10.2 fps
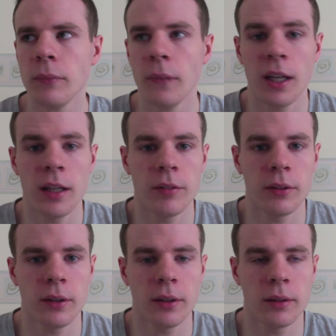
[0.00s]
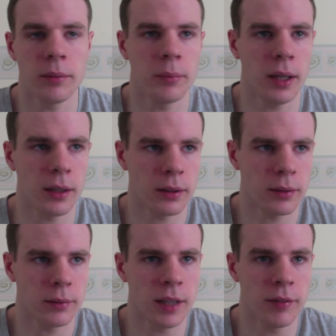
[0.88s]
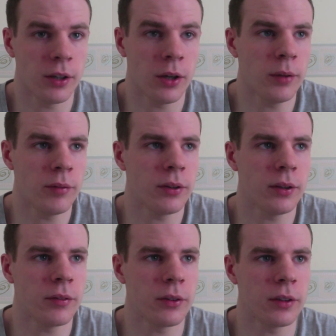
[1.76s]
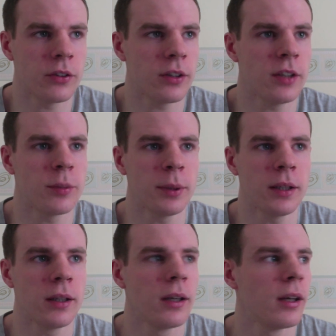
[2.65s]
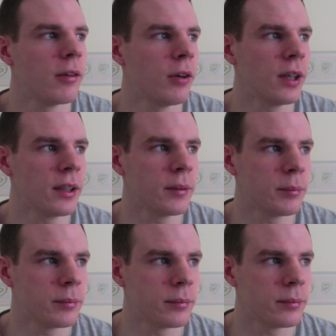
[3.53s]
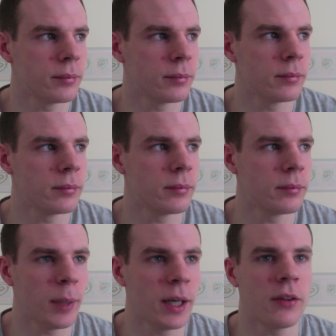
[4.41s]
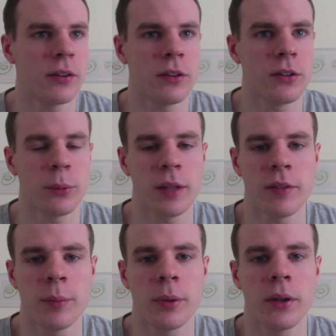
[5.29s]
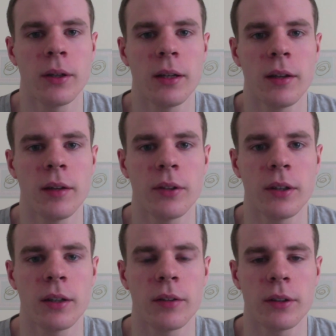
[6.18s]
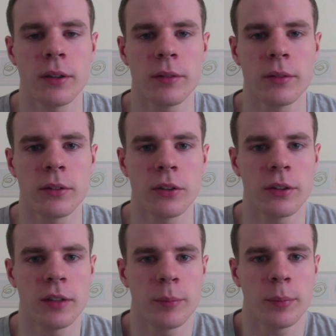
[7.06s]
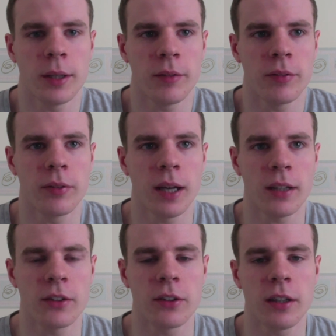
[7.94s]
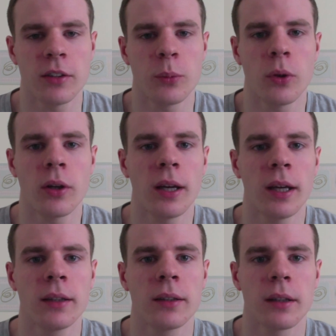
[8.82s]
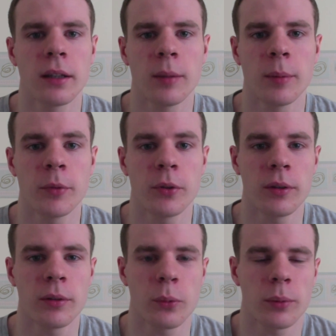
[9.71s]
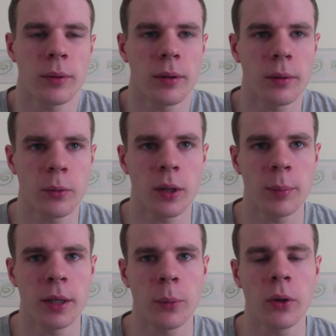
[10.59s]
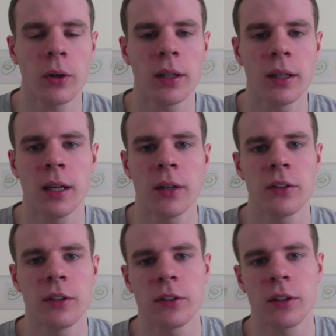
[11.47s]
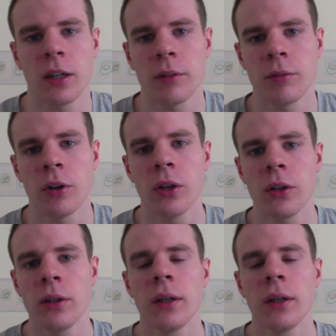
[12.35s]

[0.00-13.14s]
Even going for it doesn't need to be running marathons or whatever, but if you can just even a bit of exercise, walking. I'm doing quite a bit of walking now, seeing as I can't run,